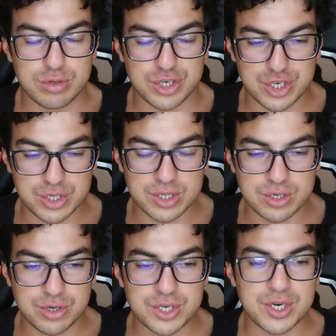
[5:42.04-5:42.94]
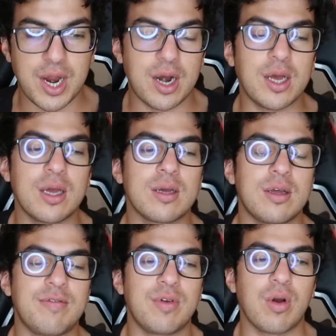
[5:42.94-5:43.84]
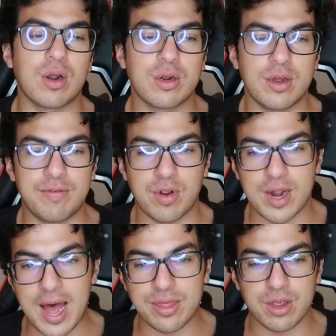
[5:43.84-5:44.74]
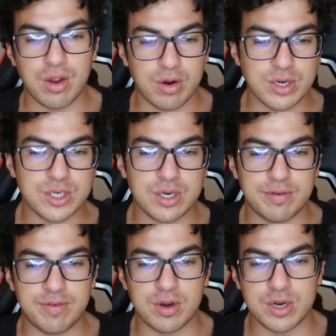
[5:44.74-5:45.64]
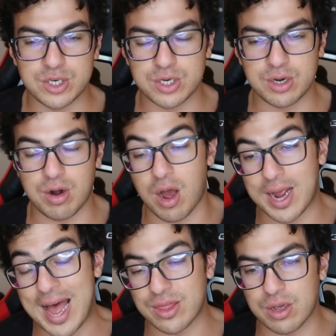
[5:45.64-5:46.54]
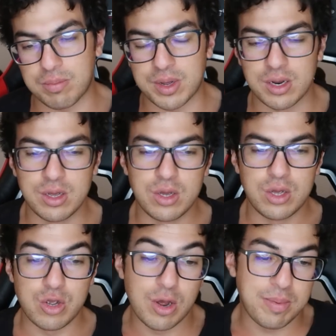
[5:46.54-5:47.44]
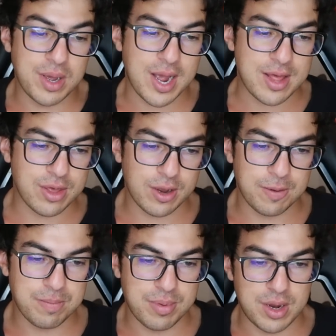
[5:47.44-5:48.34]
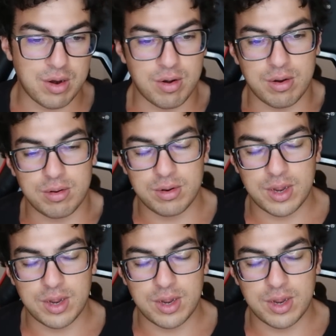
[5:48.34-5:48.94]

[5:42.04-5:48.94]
Christianity. If you are, if you're Catholic, you're Christian. If you're Christian, you're not Catholic, but you could be a Catholic, but you don't.